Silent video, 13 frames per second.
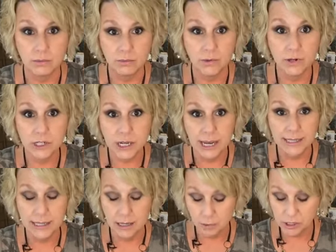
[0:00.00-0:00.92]
first
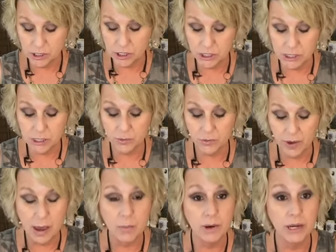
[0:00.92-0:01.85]
idea was just
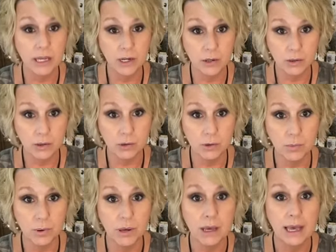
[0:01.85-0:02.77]
fabric in a hoop
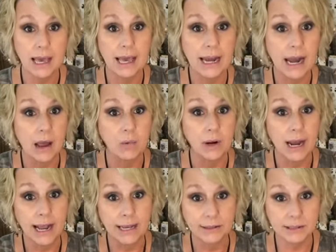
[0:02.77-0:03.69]
and I would
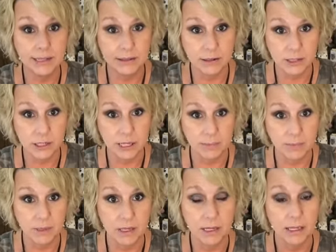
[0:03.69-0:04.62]
hand letter
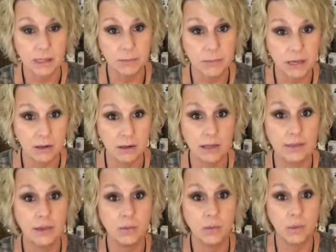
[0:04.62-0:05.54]
something in the middle
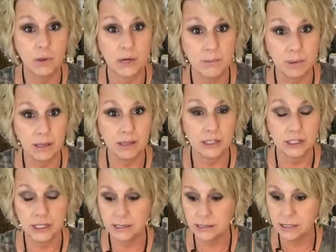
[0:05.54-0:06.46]
and then we would
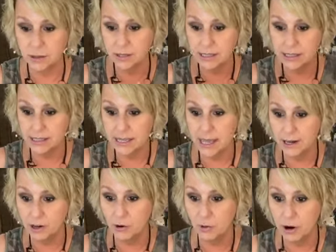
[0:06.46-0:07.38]
embellish it. So this has
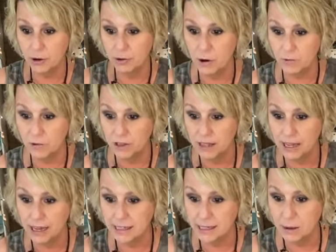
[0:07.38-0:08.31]
kind of grown over the
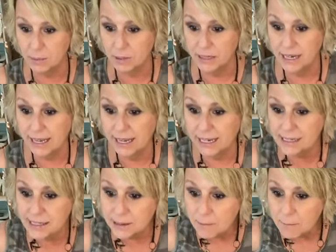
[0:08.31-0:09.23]
last couple of
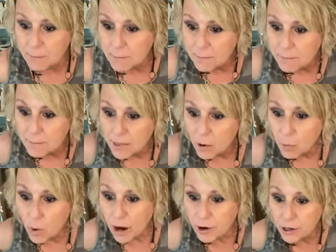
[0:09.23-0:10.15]
days.
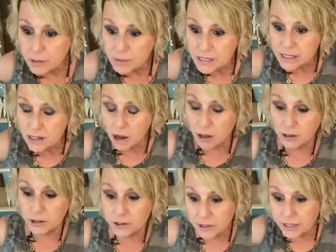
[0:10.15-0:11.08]
Wire hoops at
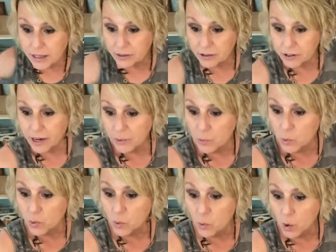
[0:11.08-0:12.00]
Dollar Tree the other day
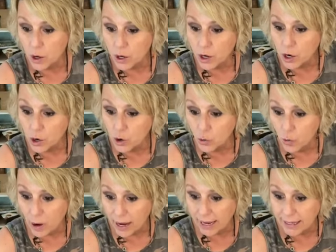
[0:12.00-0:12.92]
would work
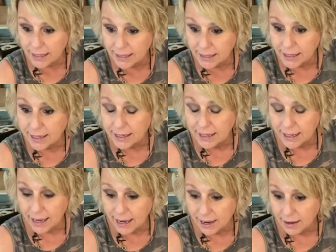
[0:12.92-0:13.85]
great.
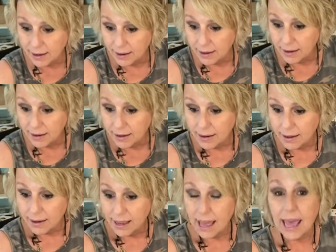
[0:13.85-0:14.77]
Yeah.
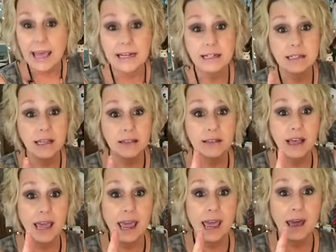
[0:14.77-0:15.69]
And they